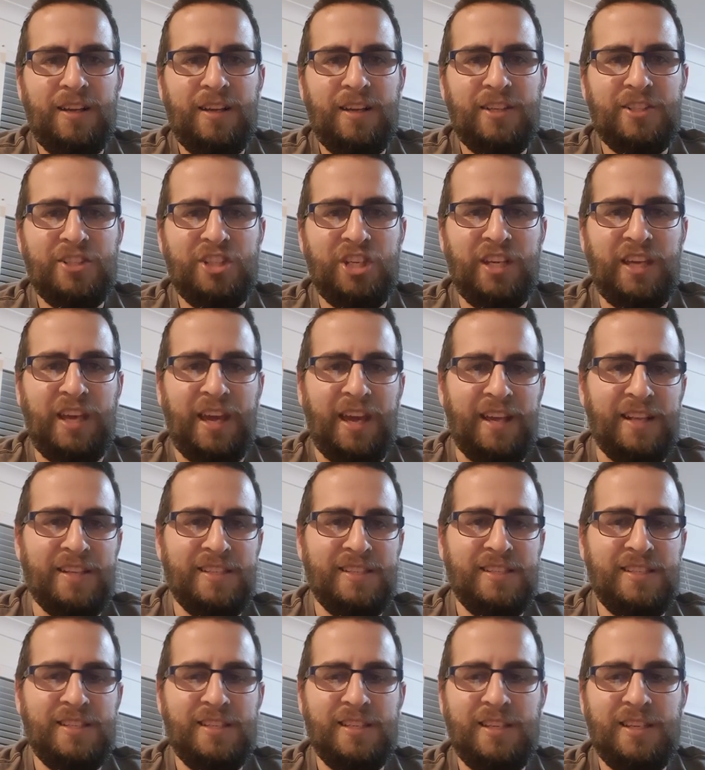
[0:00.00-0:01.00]
jig
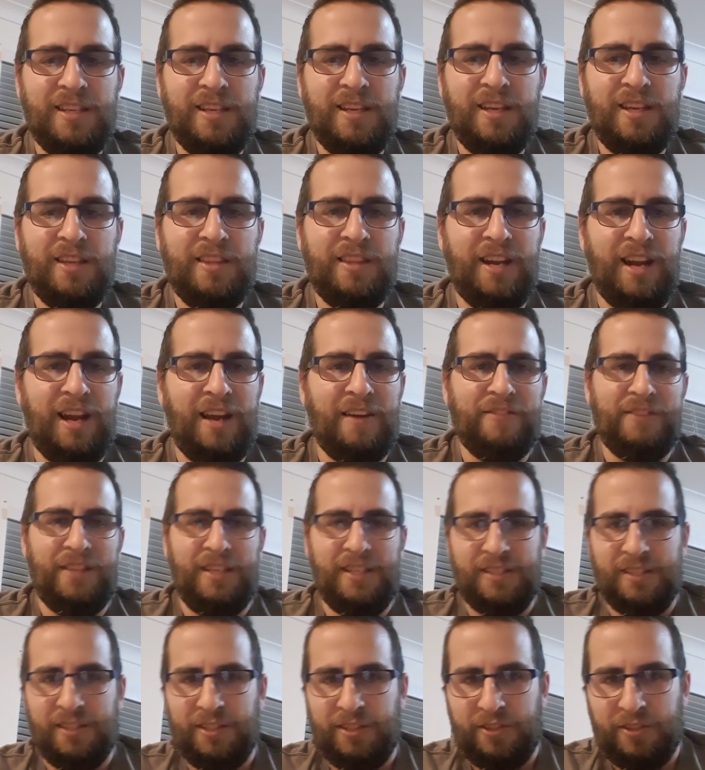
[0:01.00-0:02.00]
heads that have
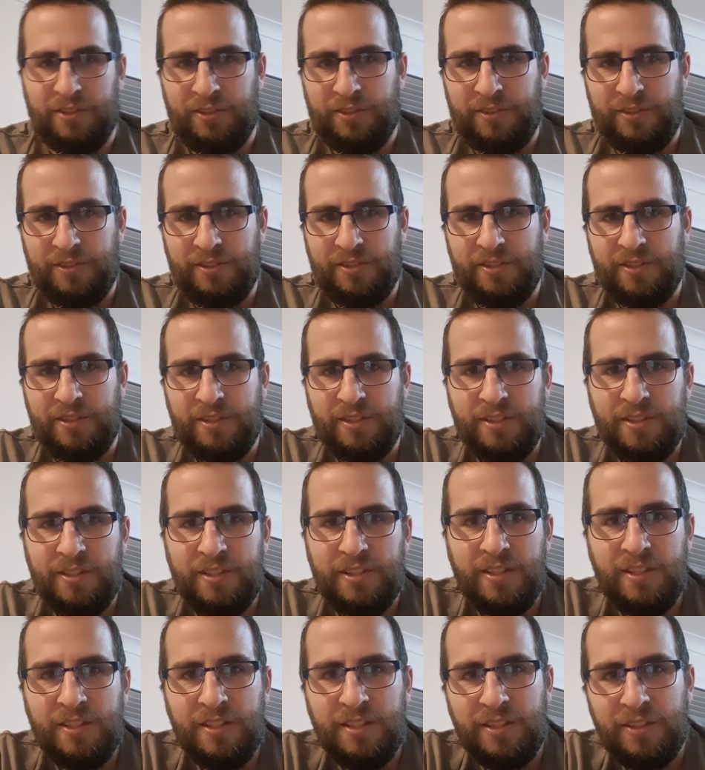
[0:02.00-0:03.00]
these little
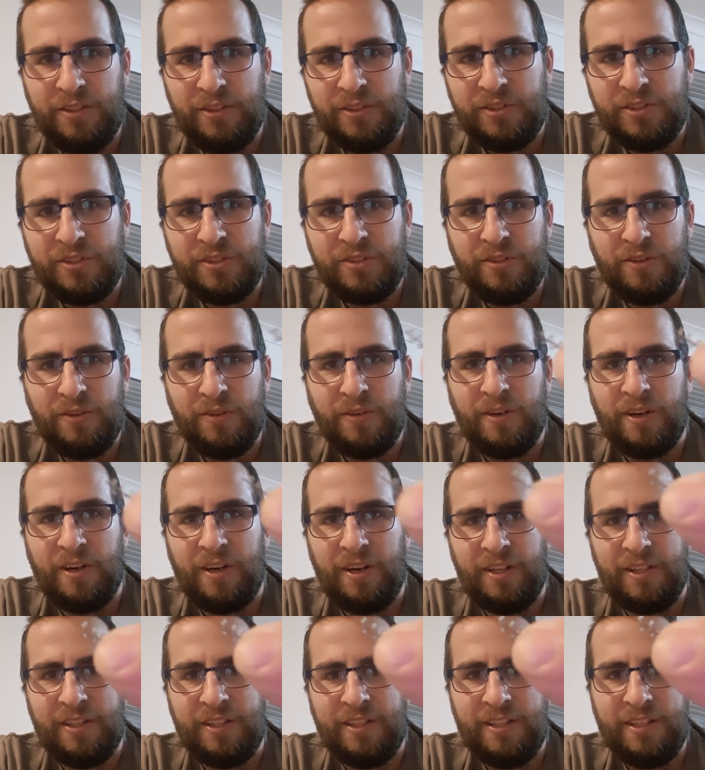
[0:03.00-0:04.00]

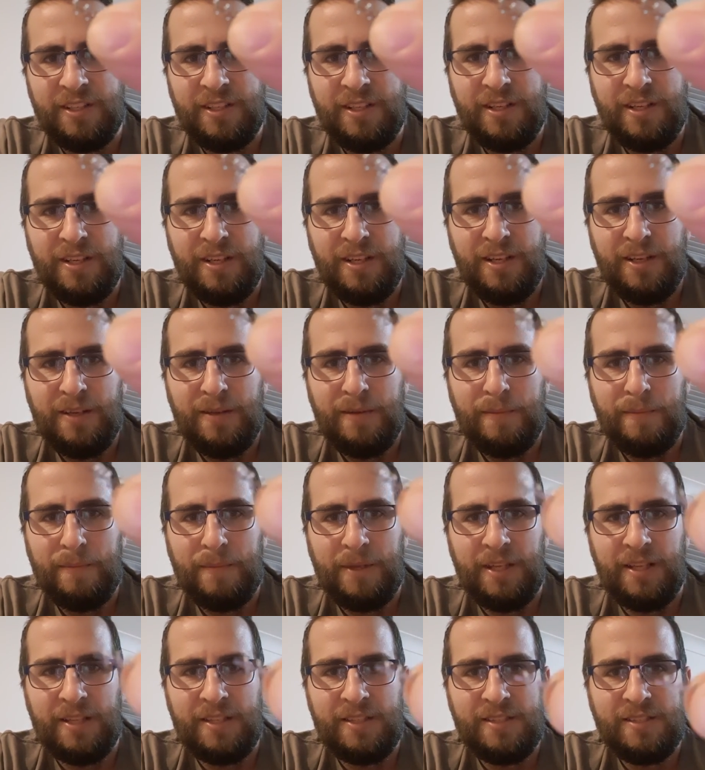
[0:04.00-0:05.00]
screw-on
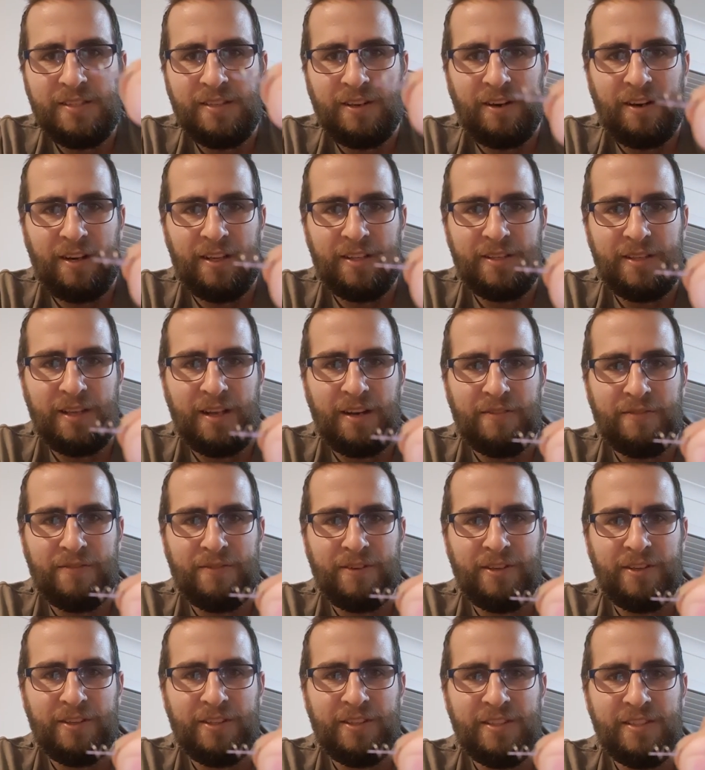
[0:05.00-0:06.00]
bits. Sorry, it's out of
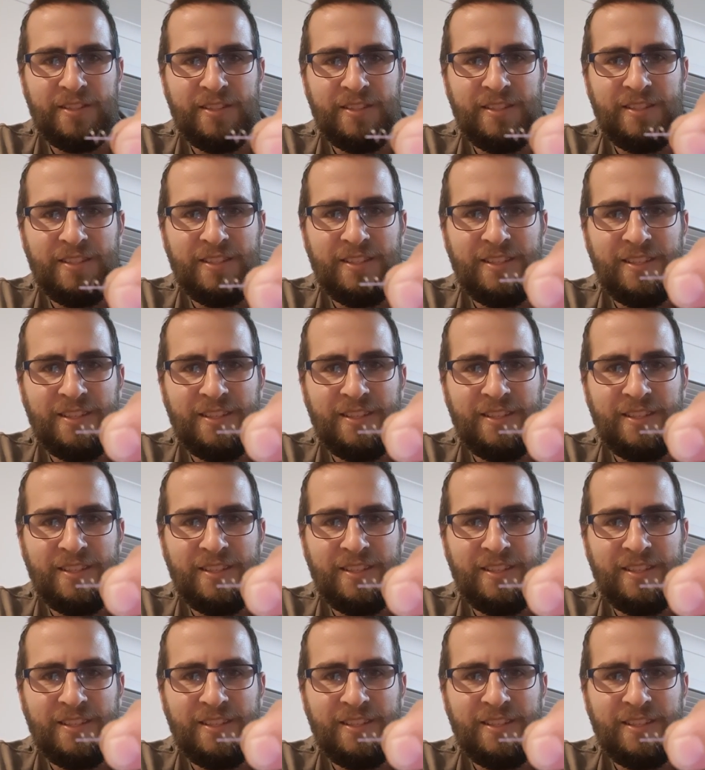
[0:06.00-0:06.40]
focus.